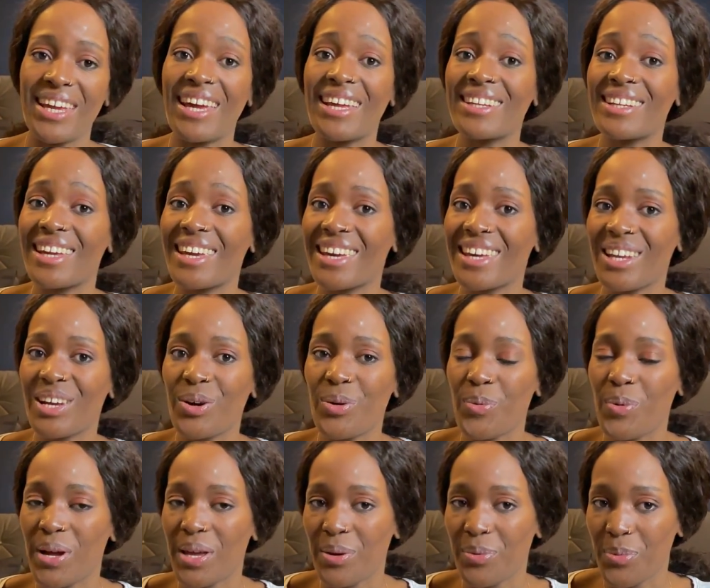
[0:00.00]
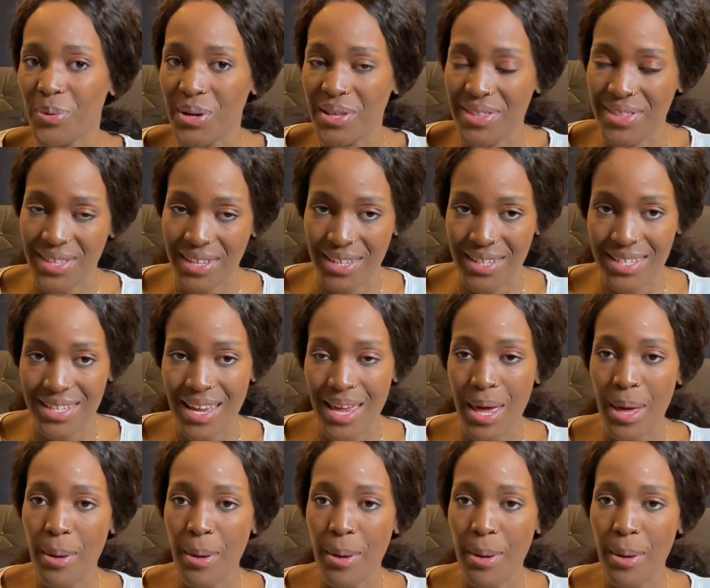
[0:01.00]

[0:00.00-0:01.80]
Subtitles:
and get away with it.